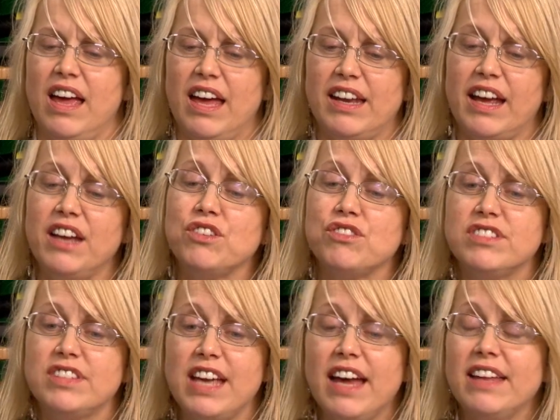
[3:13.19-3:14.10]
And I
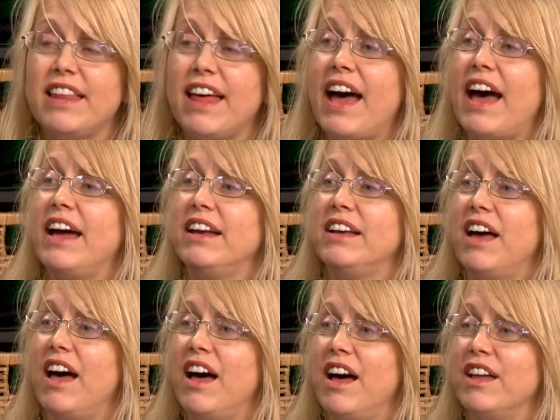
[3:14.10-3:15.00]
understand that
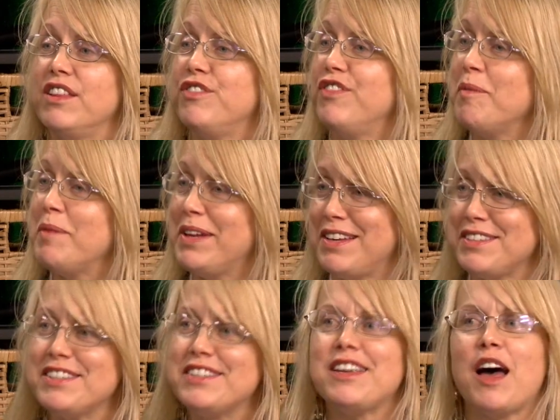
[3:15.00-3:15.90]
the filming
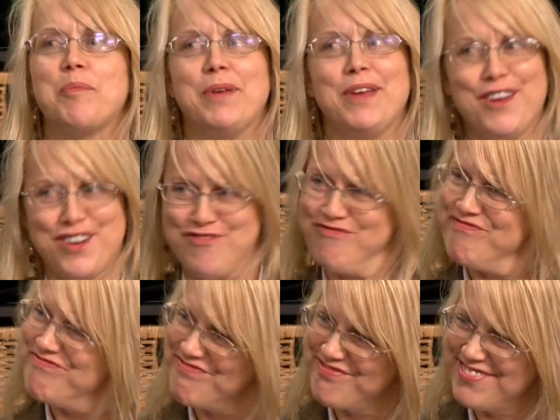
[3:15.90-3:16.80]
doesn't stop here.
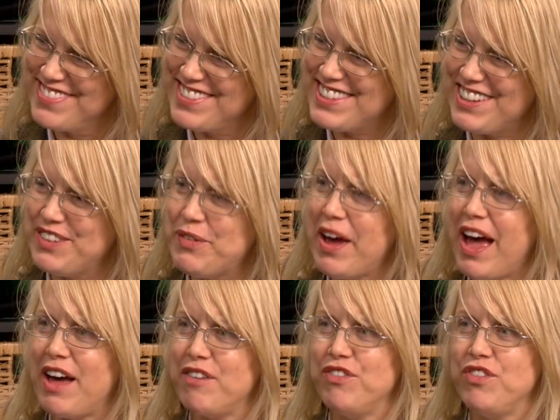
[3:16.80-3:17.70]
So you
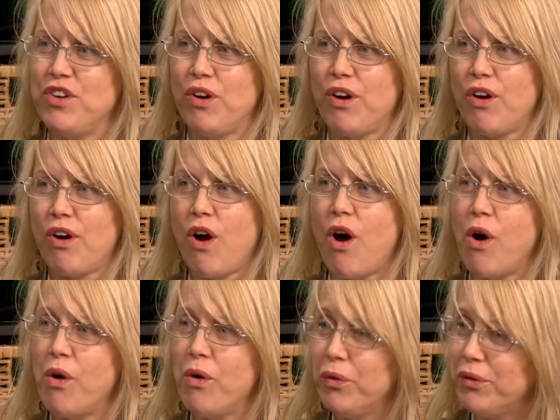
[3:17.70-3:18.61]
have your
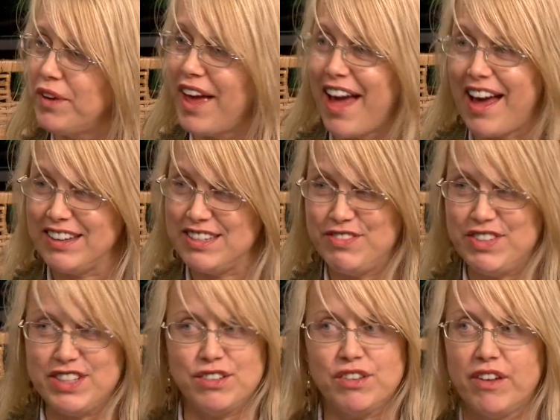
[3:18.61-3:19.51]
own
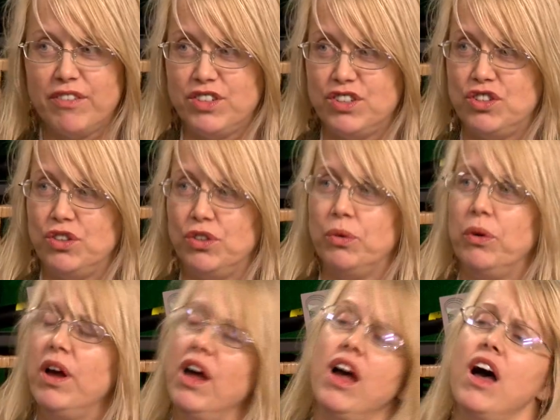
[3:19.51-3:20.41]
activities you love to
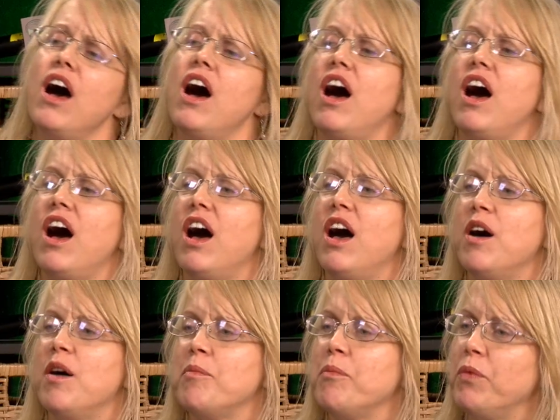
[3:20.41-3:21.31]
do
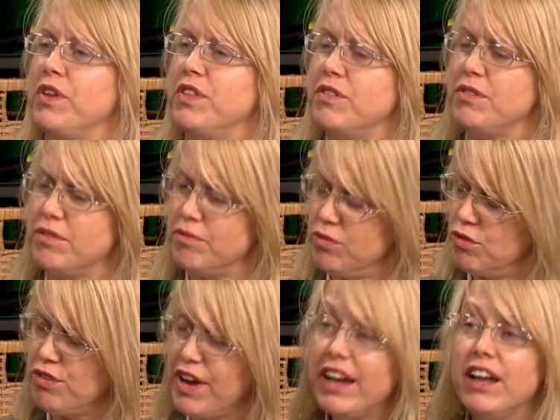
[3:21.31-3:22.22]
with
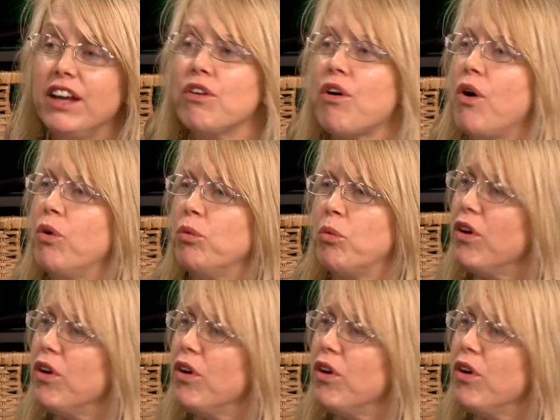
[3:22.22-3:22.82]
creating your own